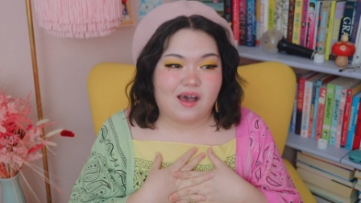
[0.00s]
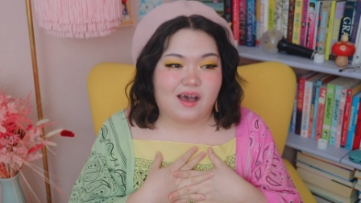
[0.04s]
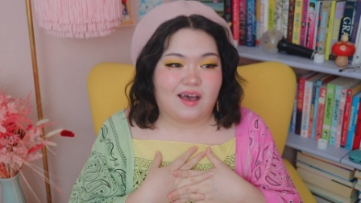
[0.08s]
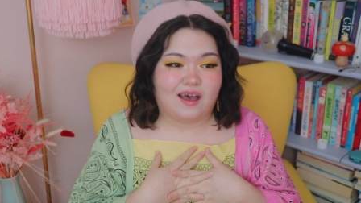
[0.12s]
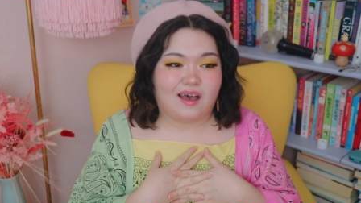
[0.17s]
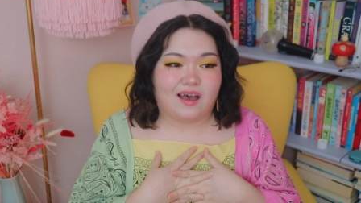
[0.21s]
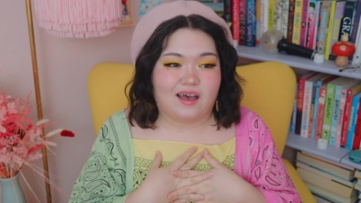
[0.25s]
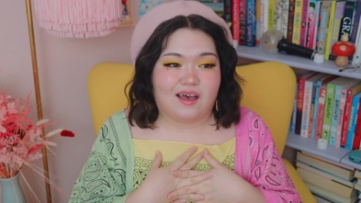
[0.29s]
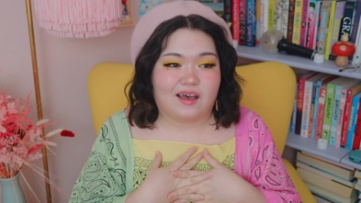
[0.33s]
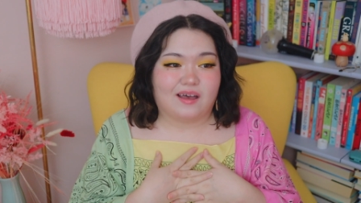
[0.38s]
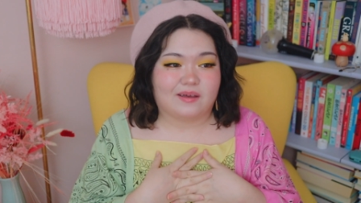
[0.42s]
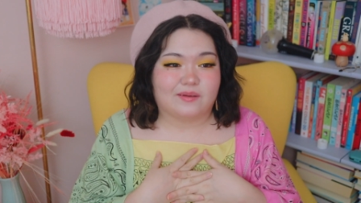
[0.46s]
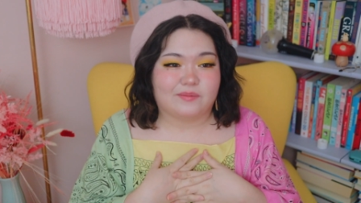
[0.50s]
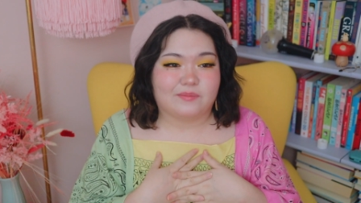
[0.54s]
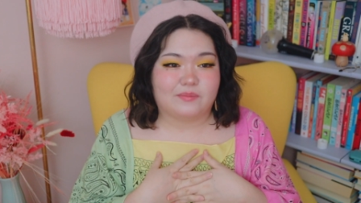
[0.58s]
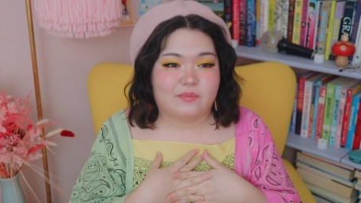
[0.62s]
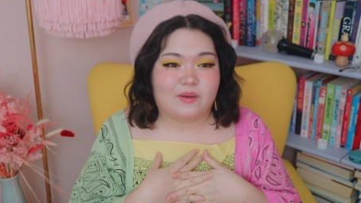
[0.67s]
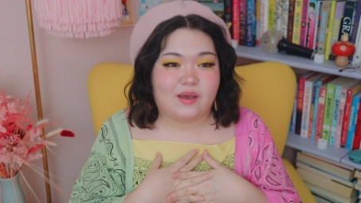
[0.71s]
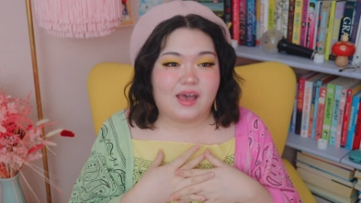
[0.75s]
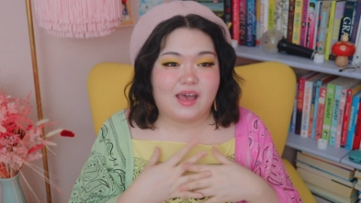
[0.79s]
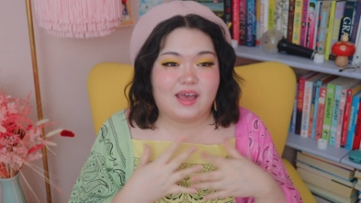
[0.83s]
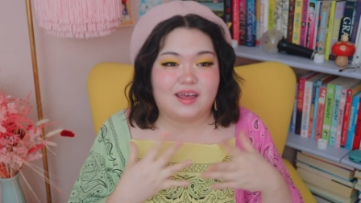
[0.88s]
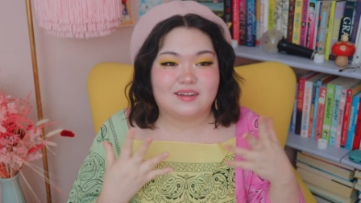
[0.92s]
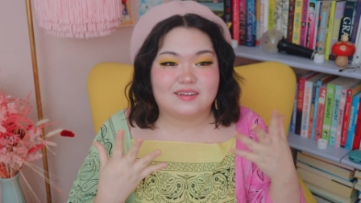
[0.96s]
Um,
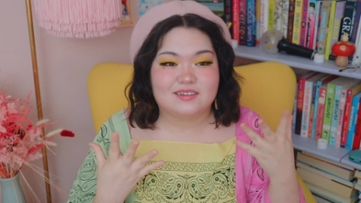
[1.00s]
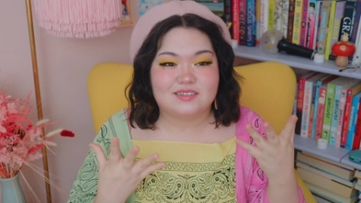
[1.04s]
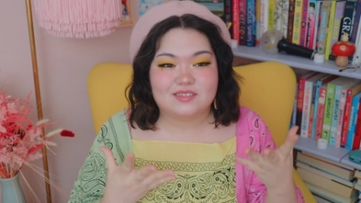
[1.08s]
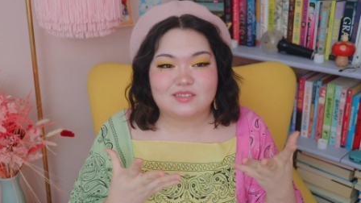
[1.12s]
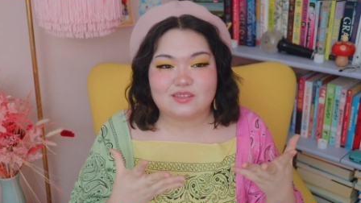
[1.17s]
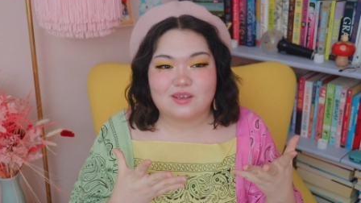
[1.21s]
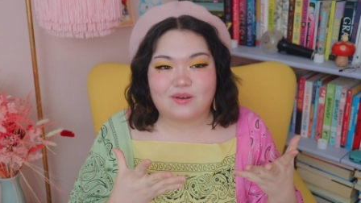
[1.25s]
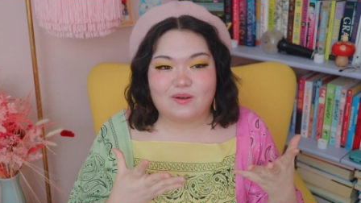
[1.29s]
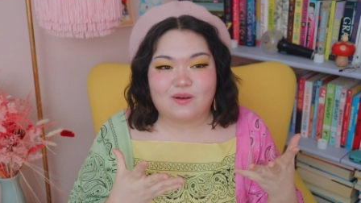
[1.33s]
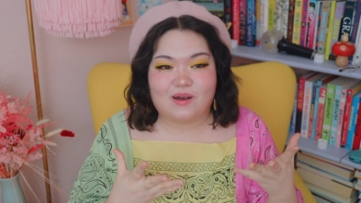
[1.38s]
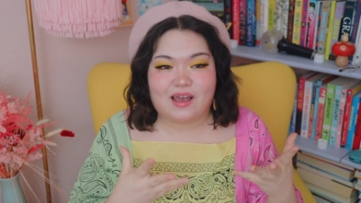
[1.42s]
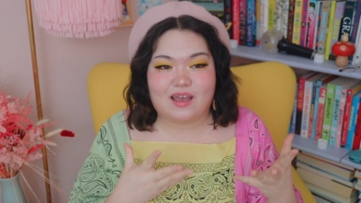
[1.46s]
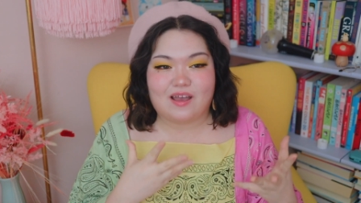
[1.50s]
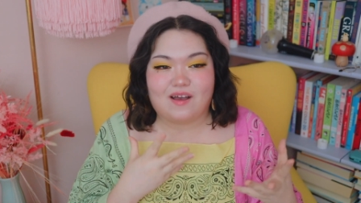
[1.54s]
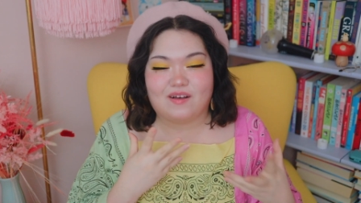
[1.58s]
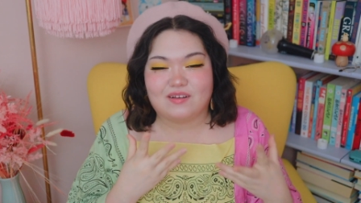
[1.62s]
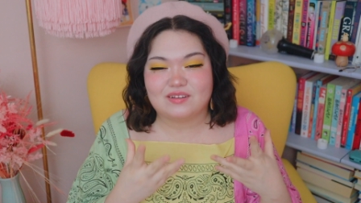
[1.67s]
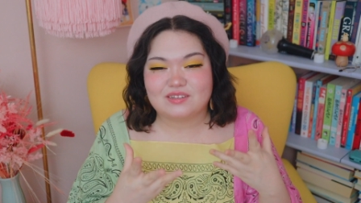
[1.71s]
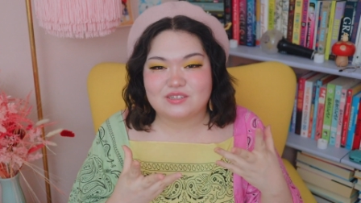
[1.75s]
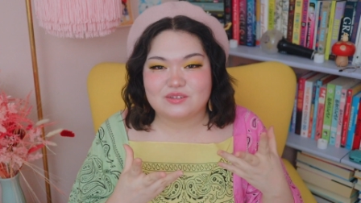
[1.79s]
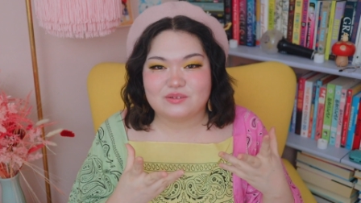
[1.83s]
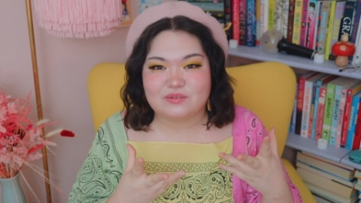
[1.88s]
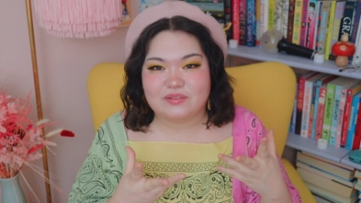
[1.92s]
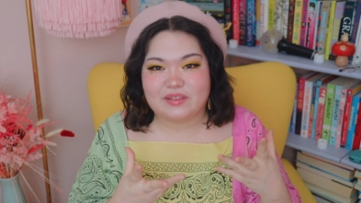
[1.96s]
and so I
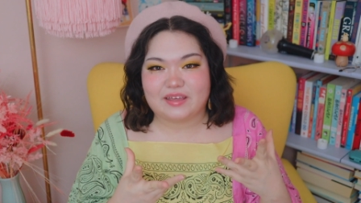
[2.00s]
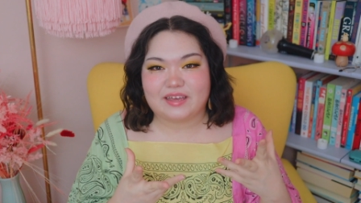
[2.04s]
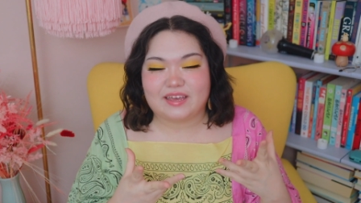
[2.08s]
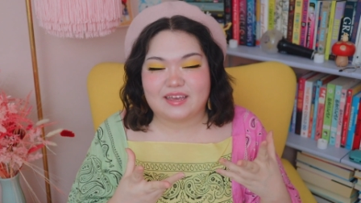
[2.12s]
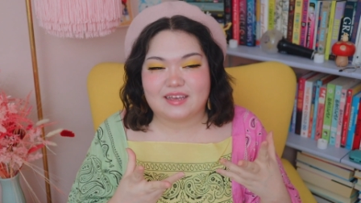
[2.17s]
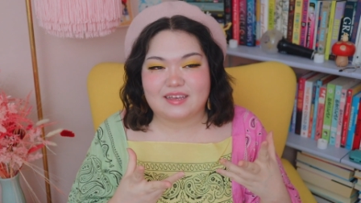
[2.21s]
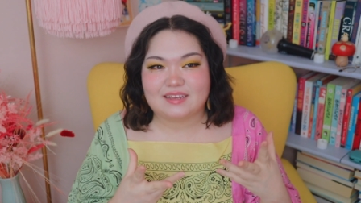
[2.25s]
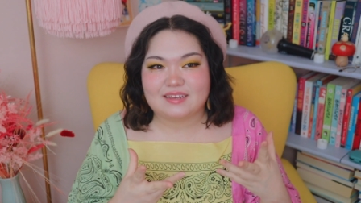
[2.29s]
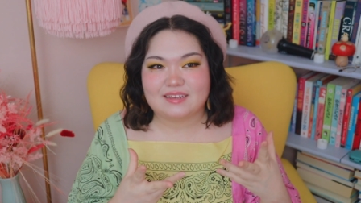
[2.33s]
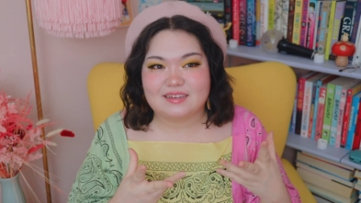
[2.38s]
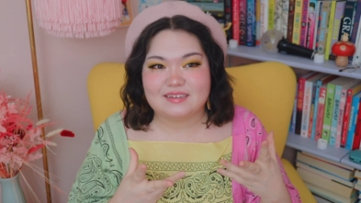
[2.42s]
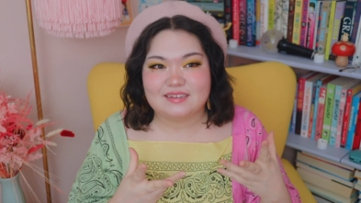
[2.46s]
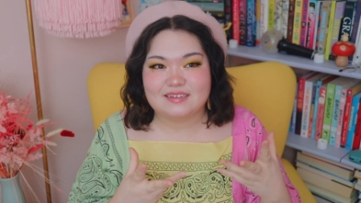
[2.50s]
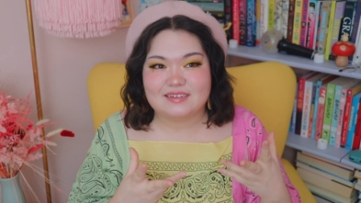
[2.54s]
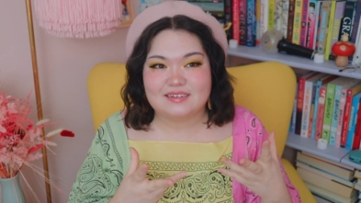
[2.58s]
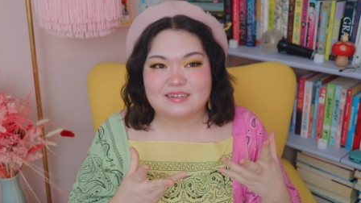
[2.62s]
also like